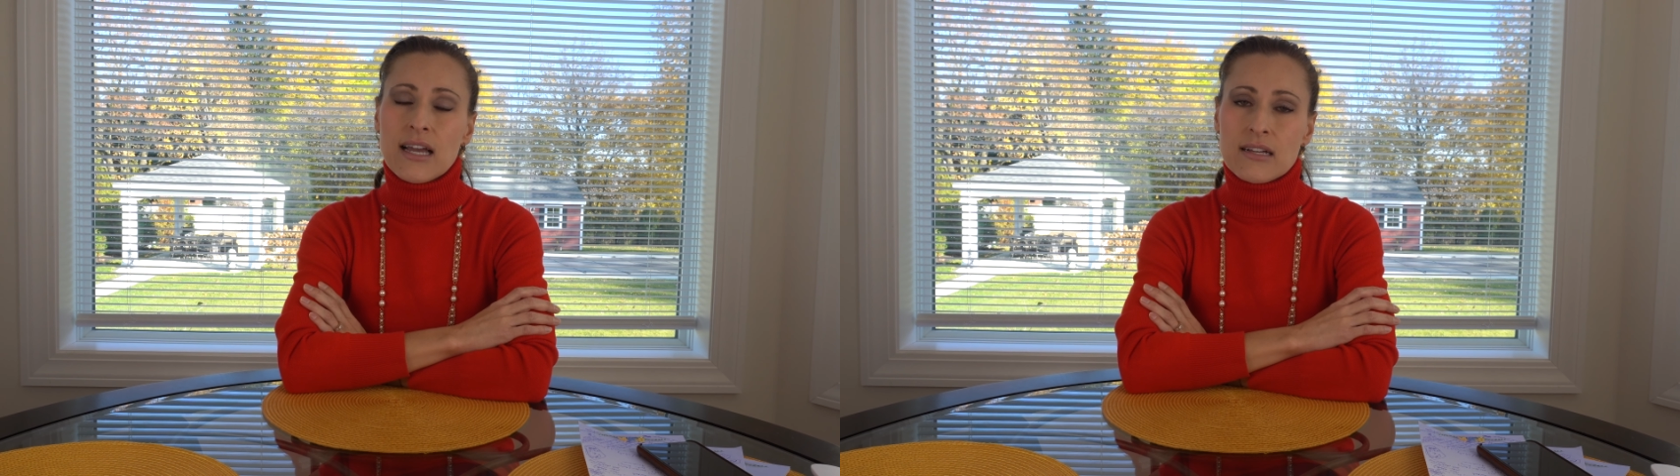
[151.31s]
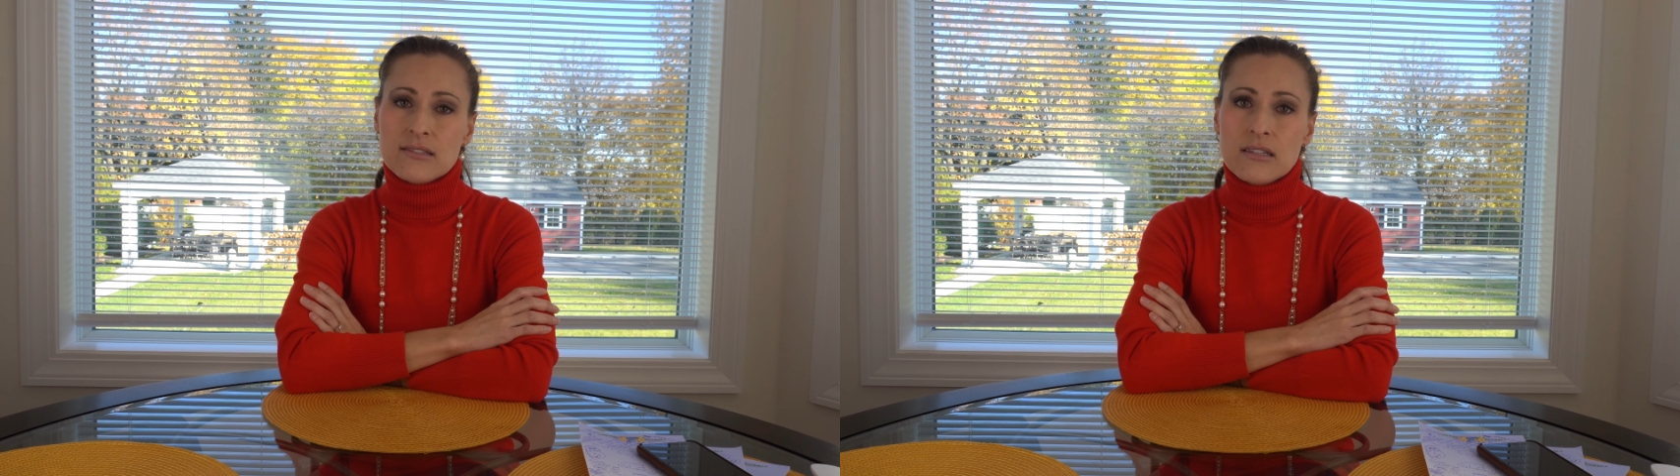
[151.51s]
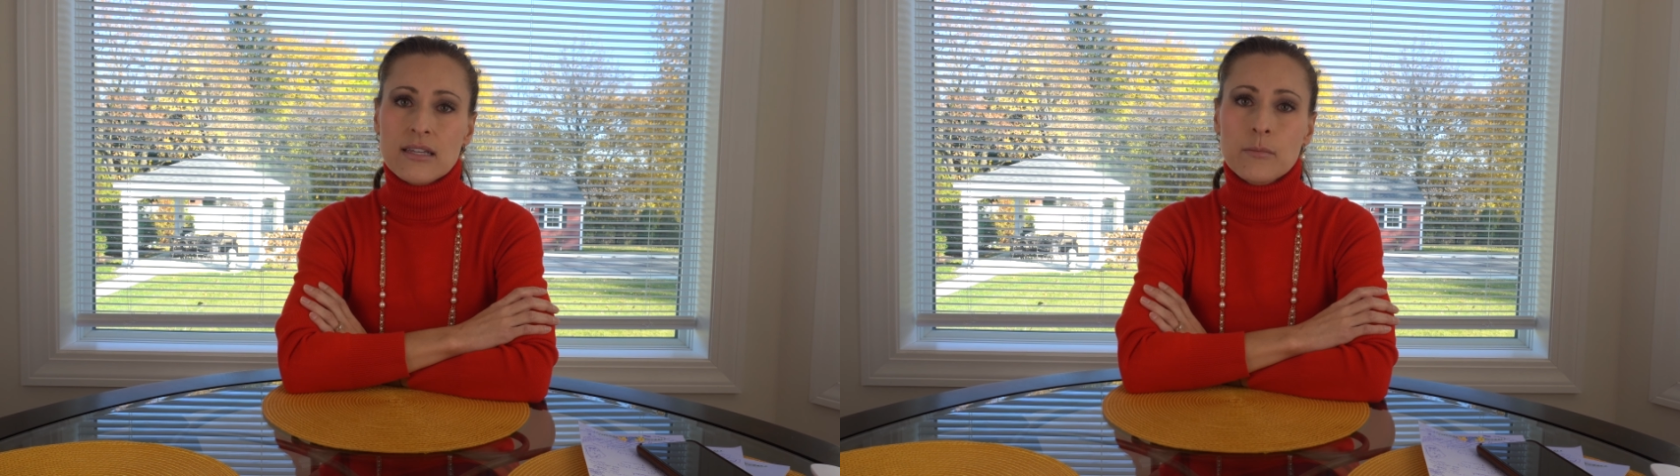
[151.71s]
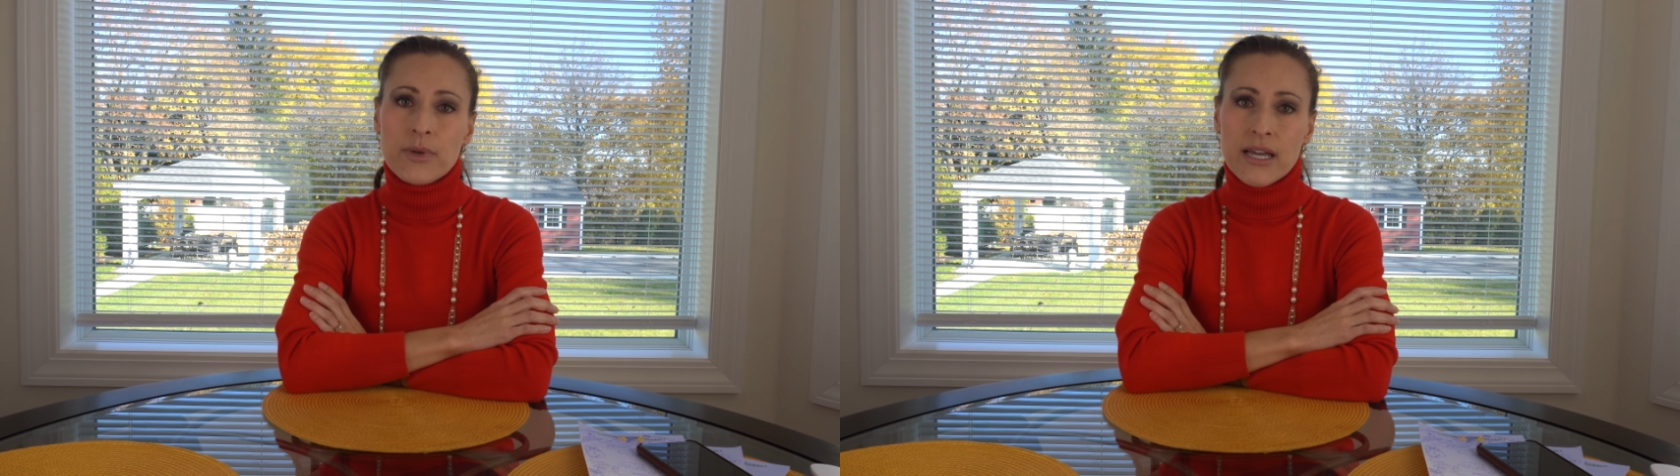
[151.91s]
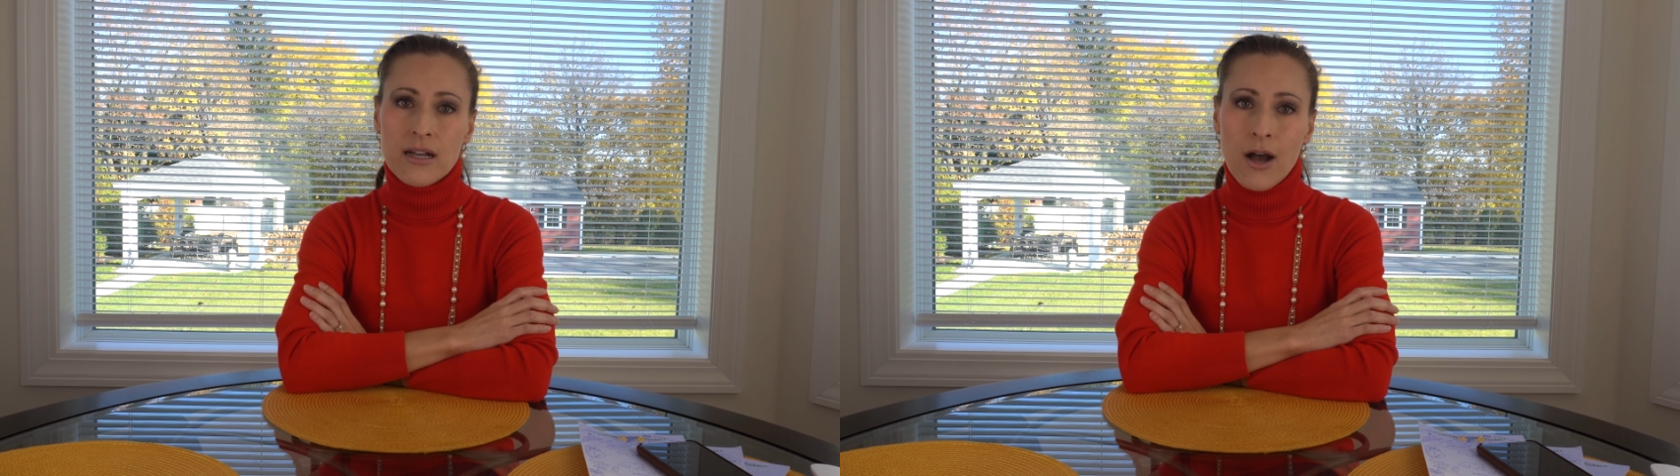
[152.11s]
excellent
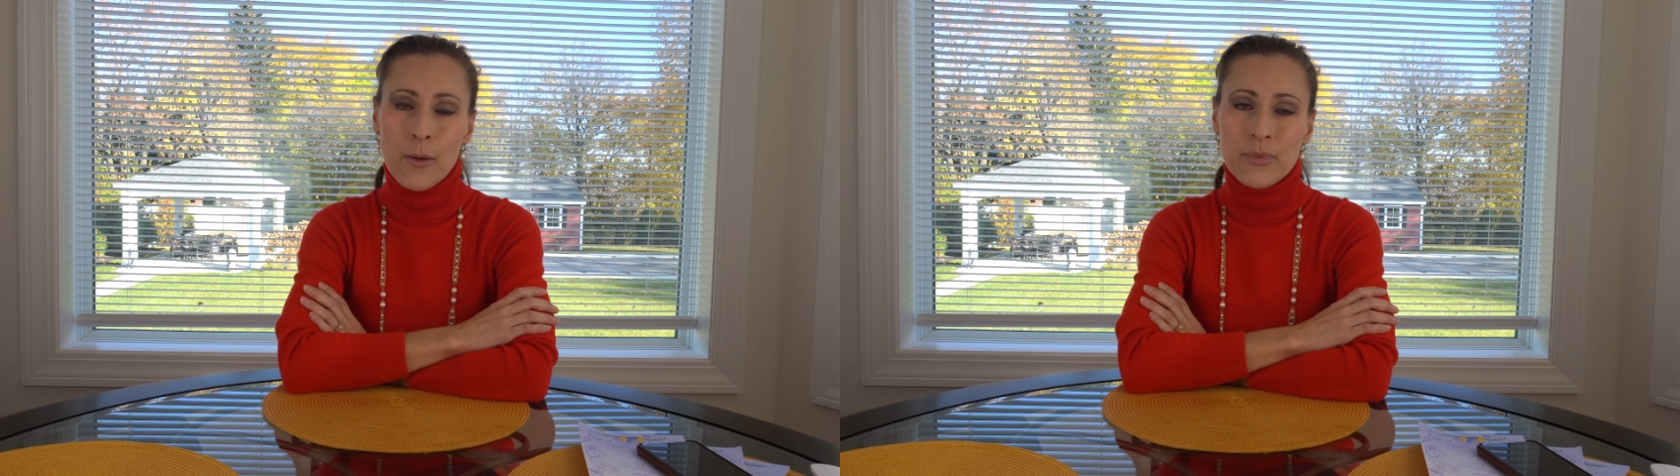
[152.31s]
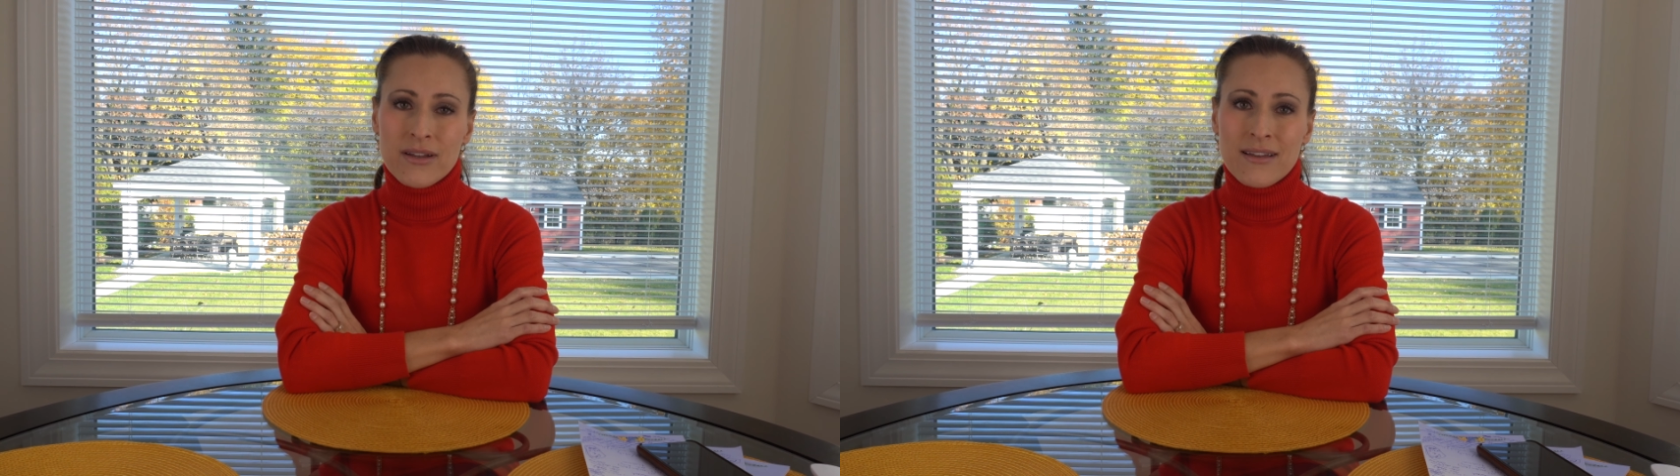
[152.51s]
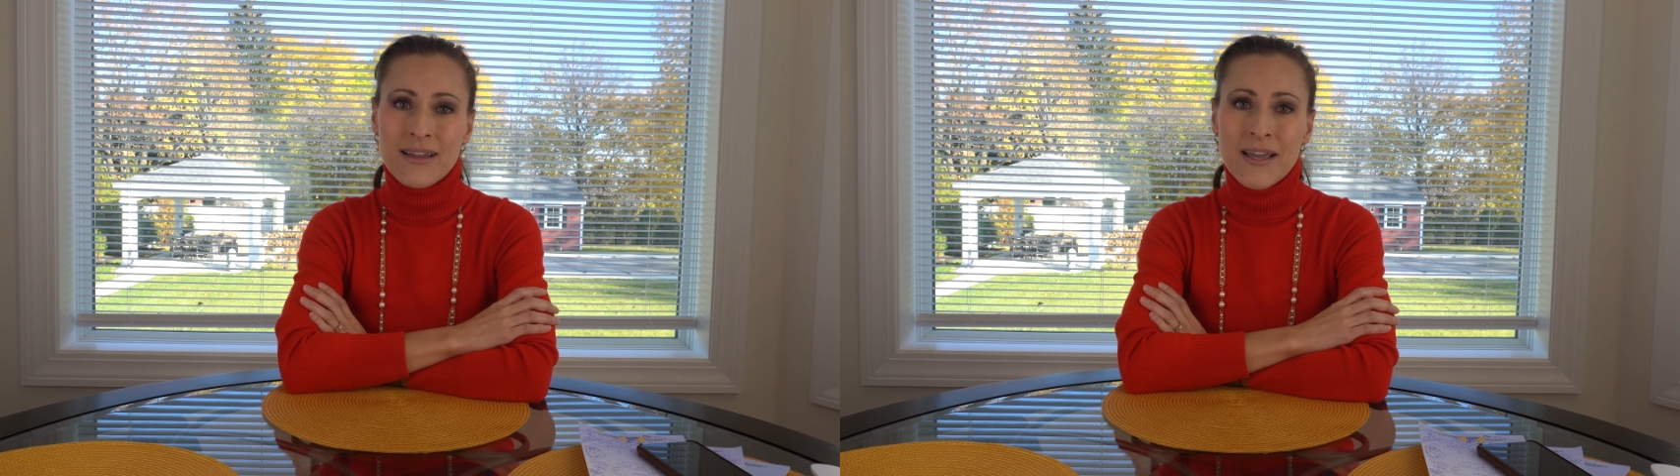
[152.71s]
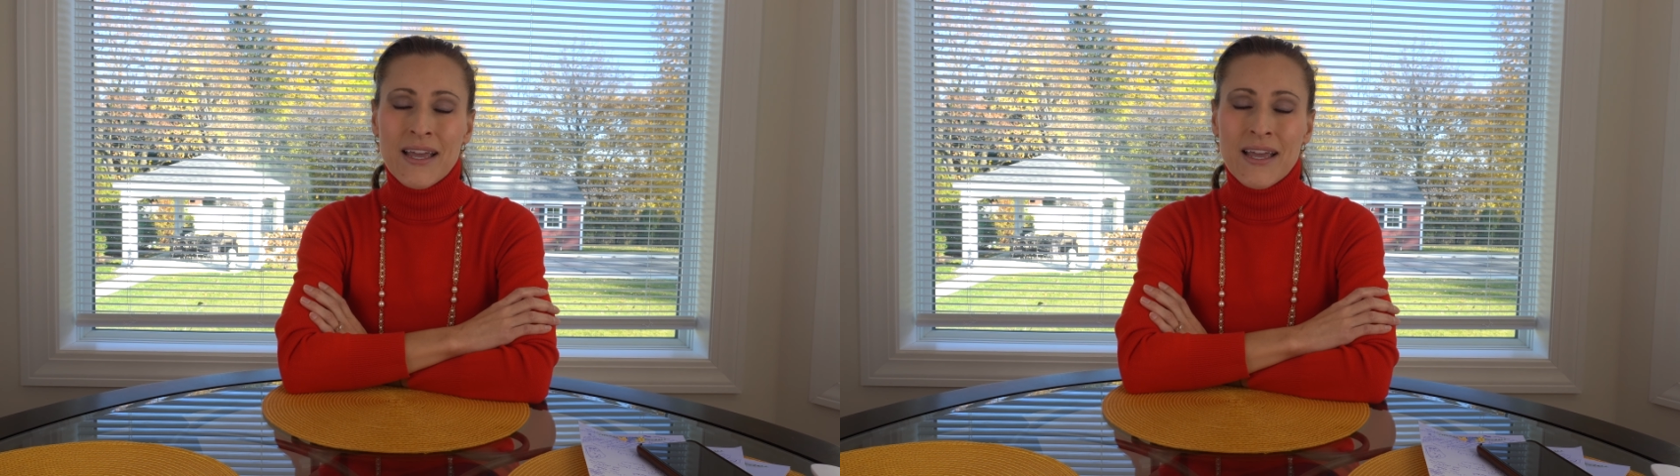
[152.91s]
pickup.